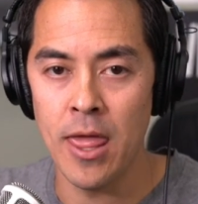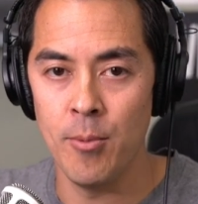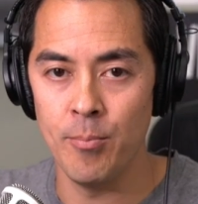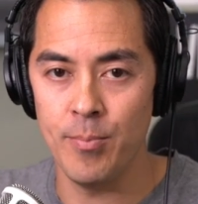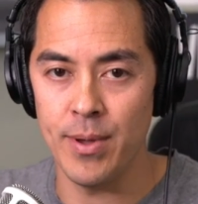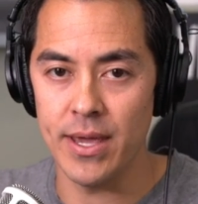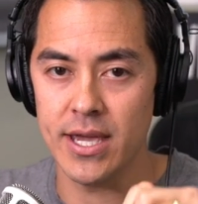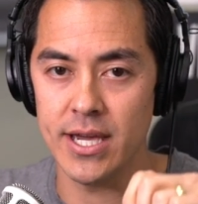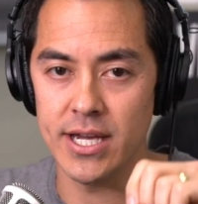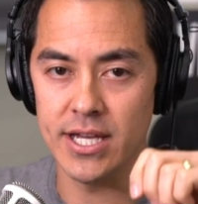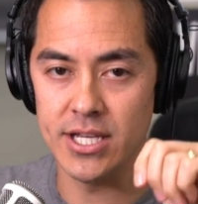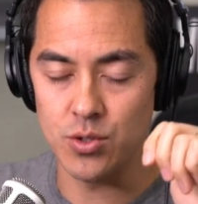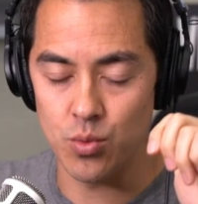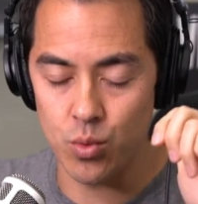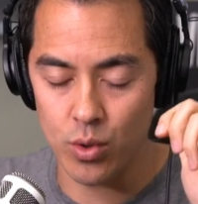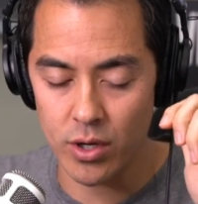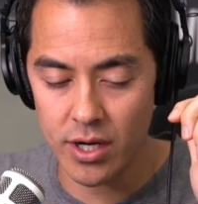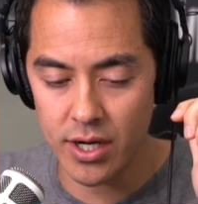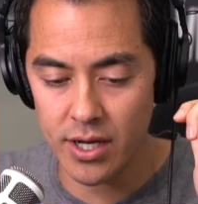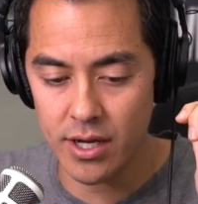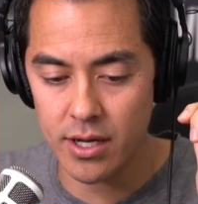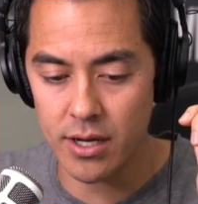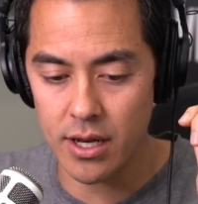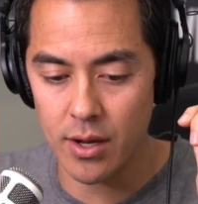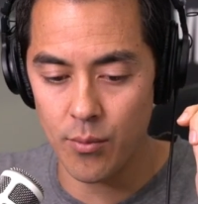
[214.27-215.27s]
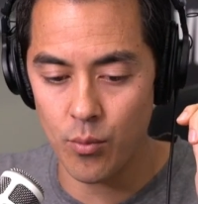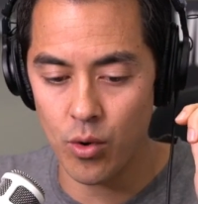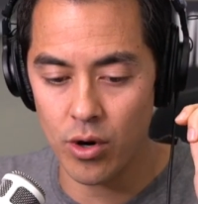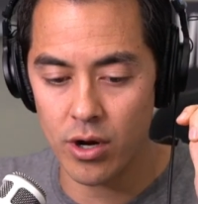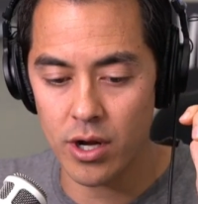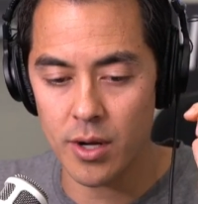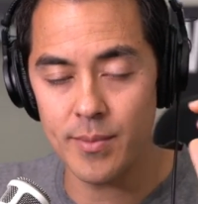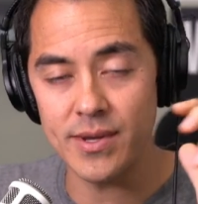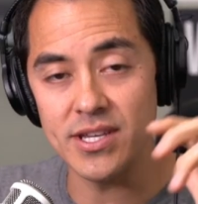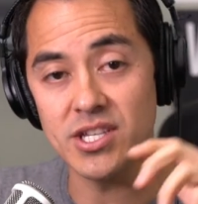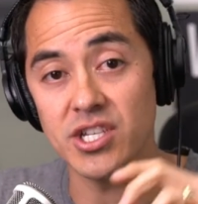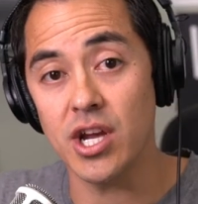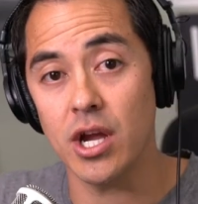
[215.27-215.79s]
Because we're gonna we're
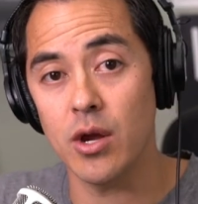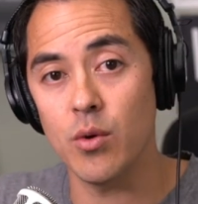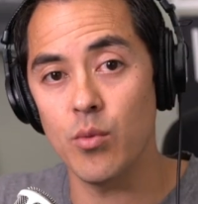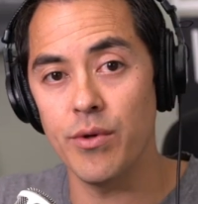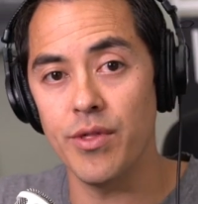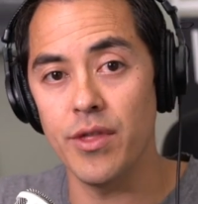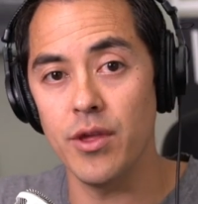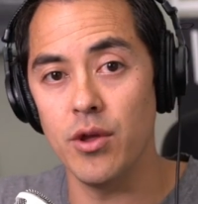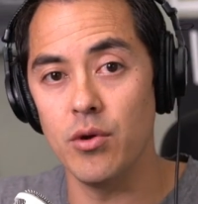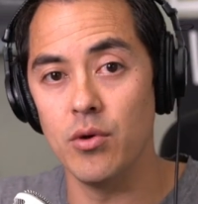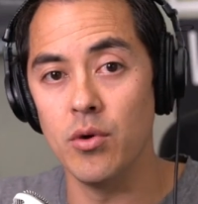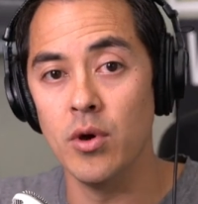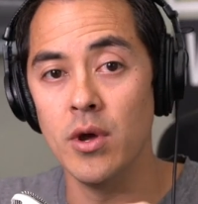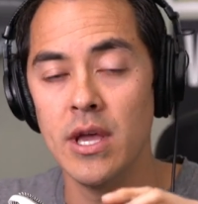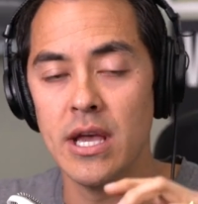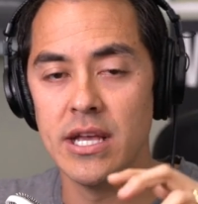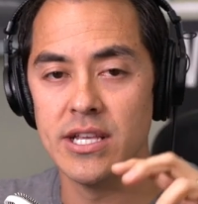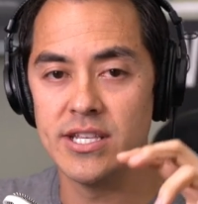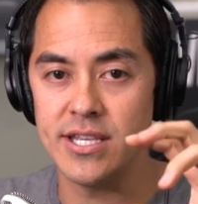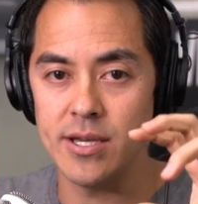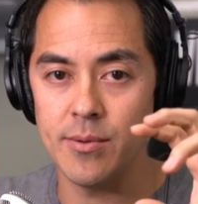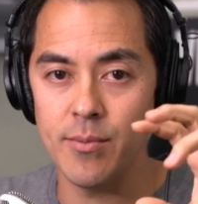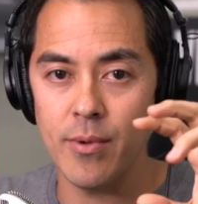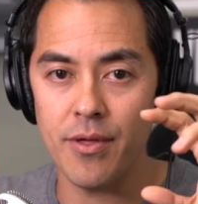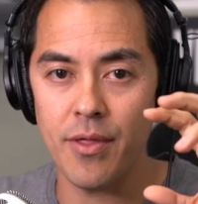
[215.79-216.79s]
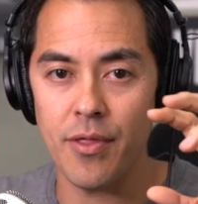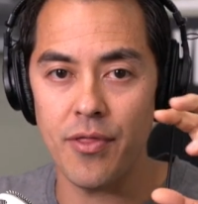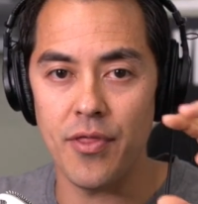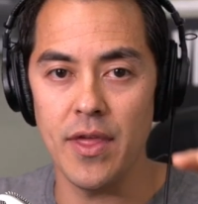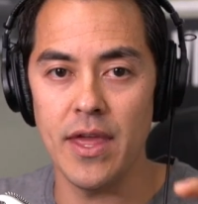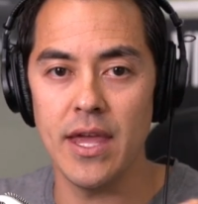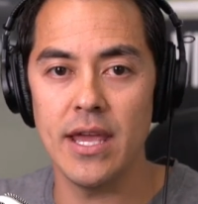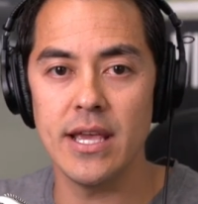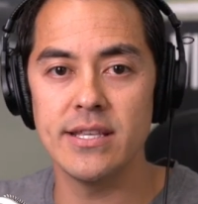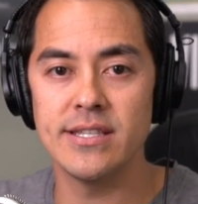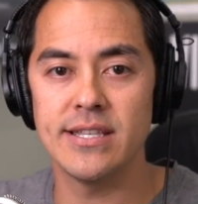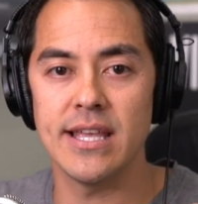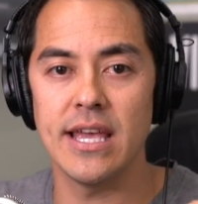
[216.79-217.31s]
gonna be sharing with you some of the
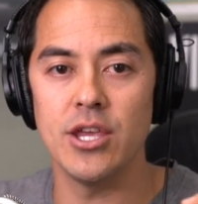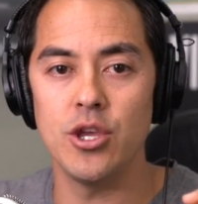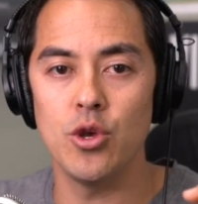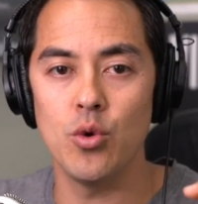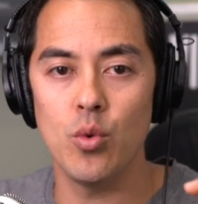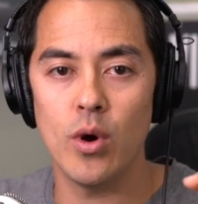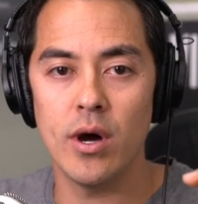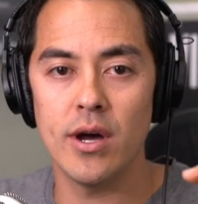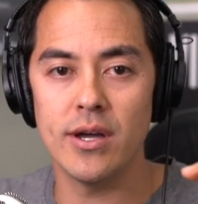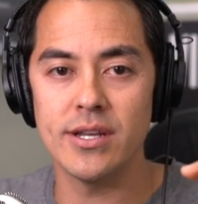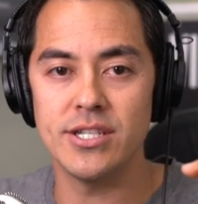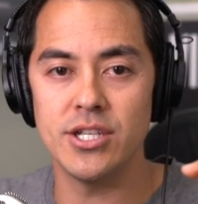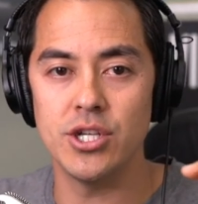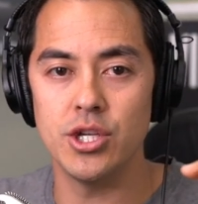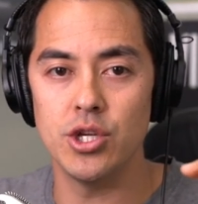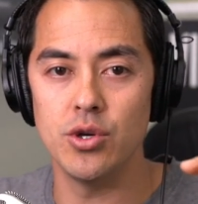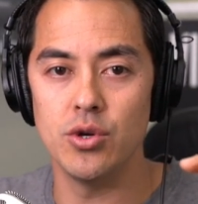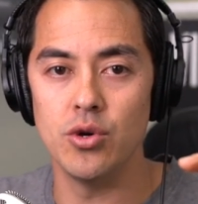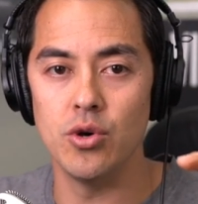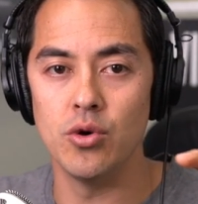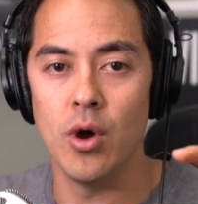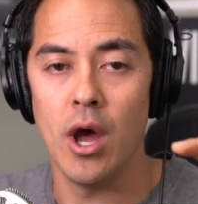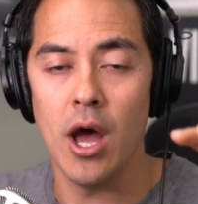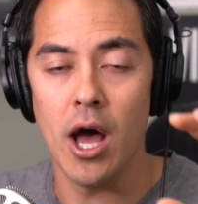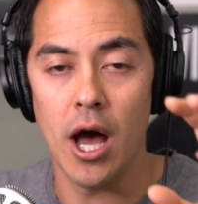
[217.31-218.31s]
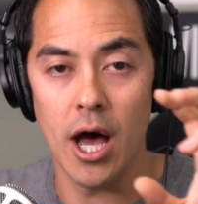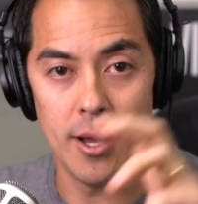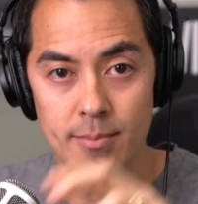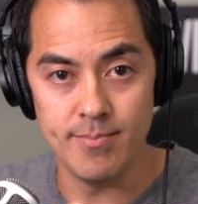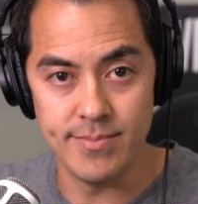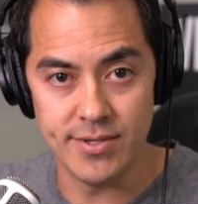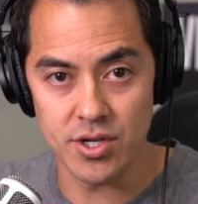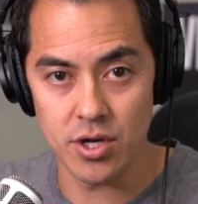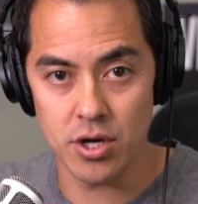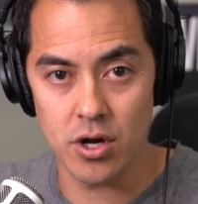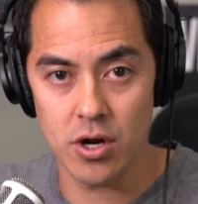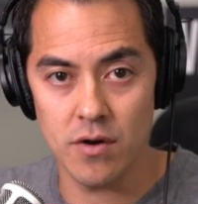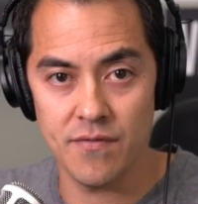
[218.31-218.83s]
things that you want to
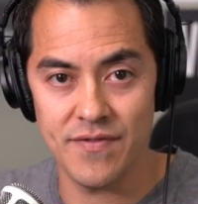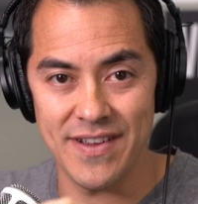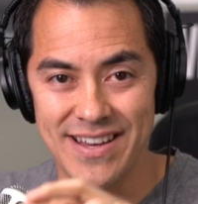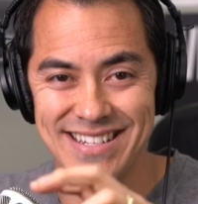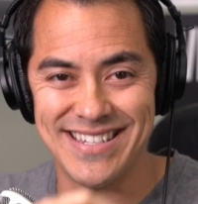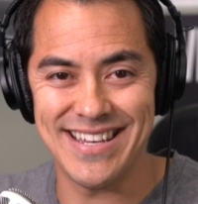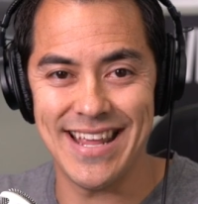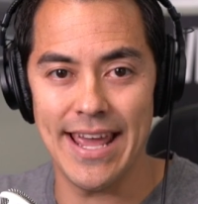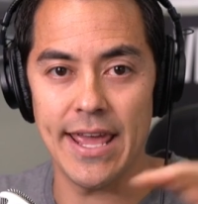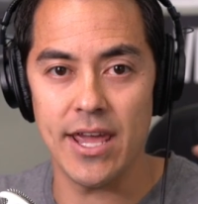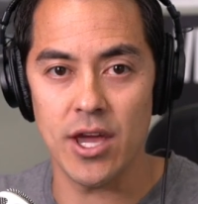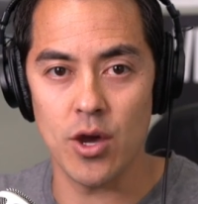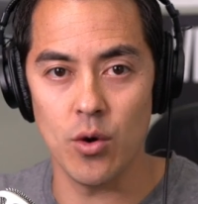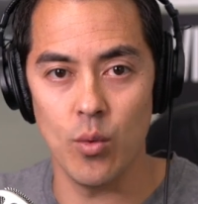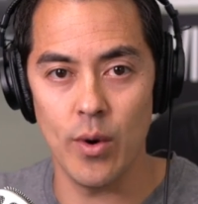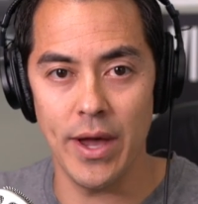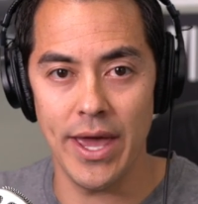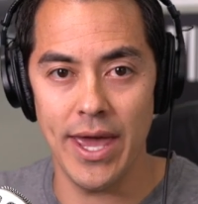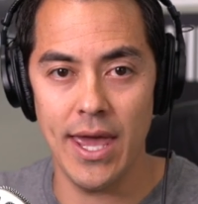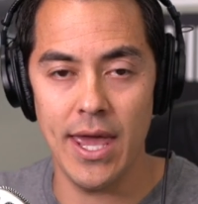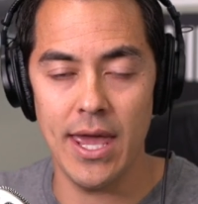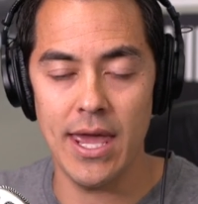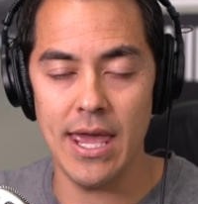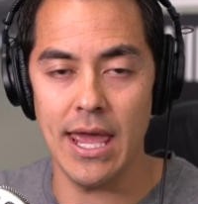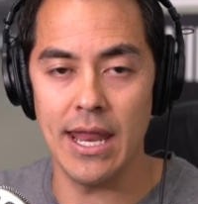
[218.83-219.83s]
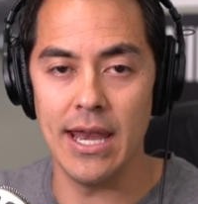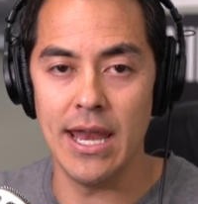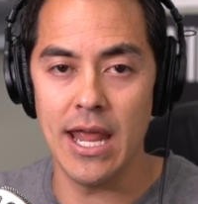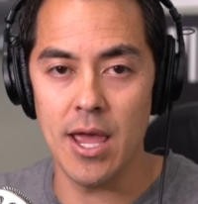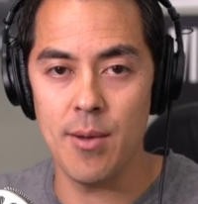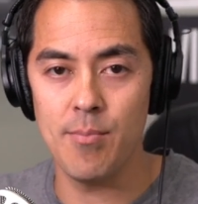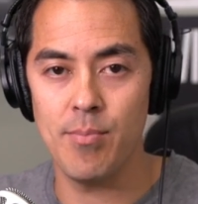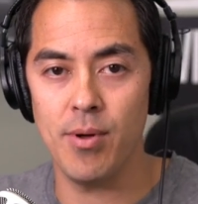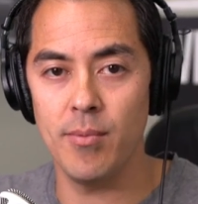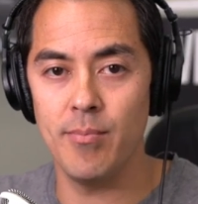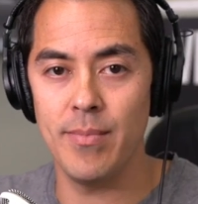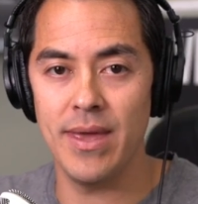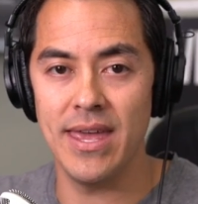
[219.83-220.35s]
observe and take away and
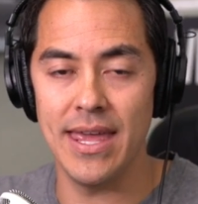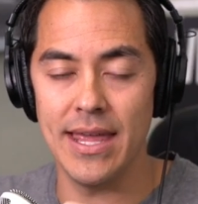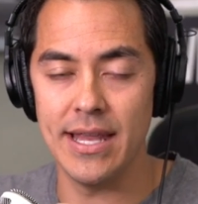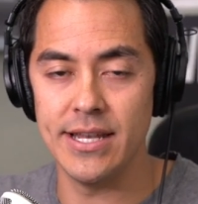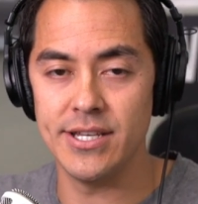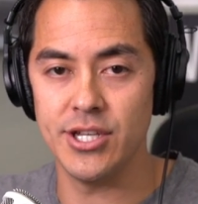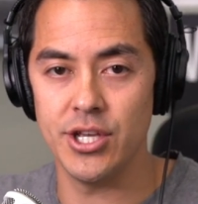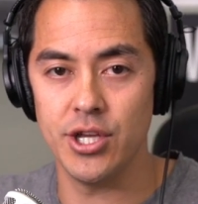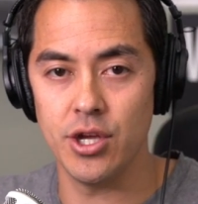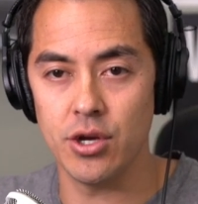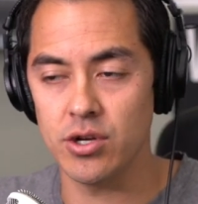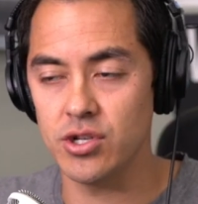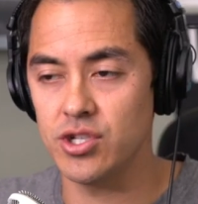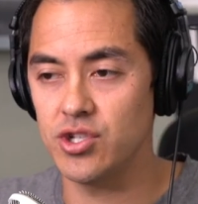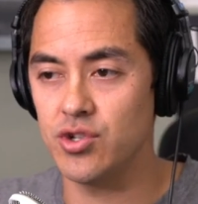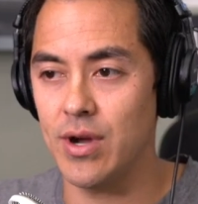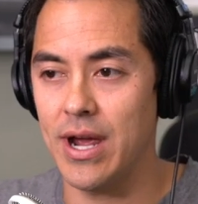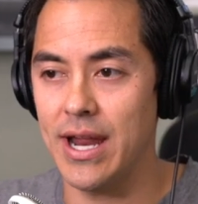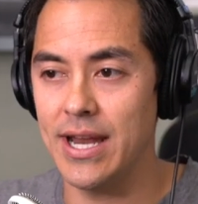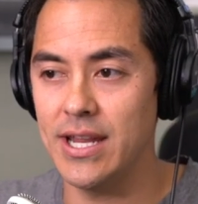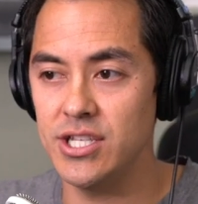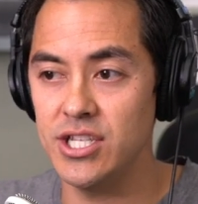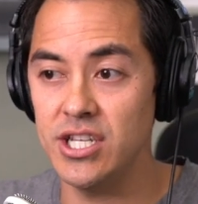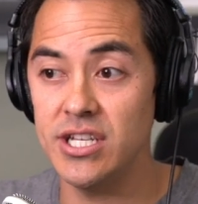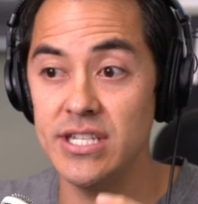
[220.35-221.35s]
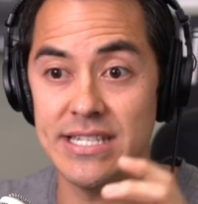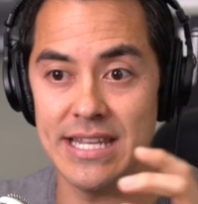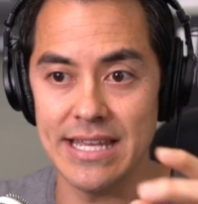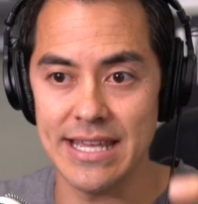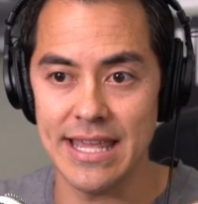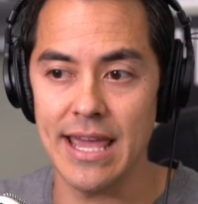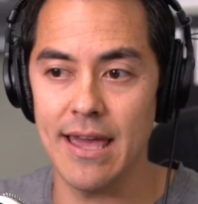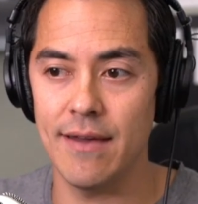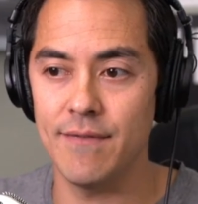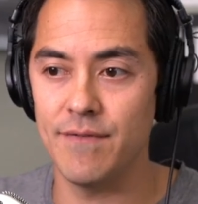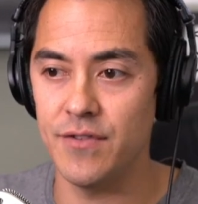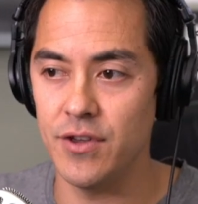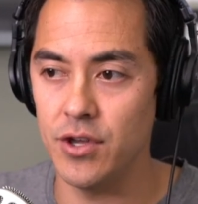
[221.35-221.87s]
implement into your strategy to
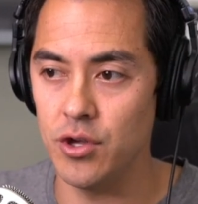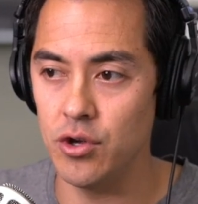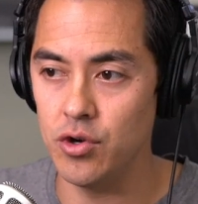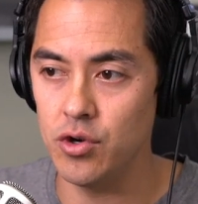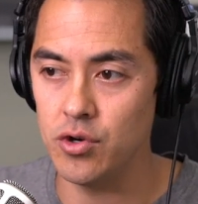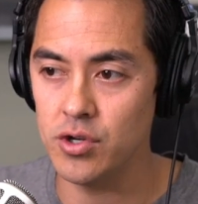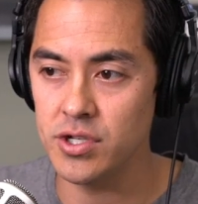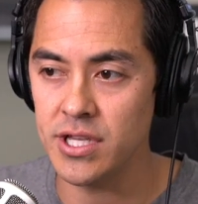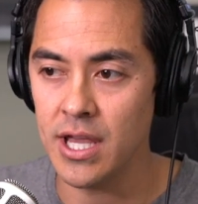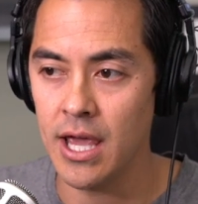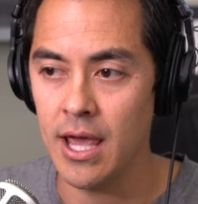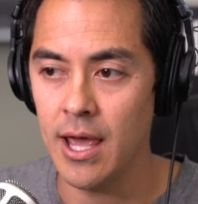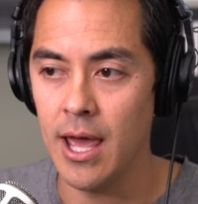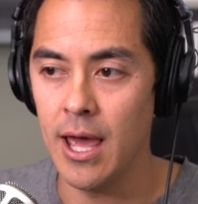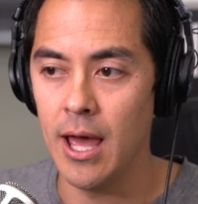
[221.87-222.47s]
get views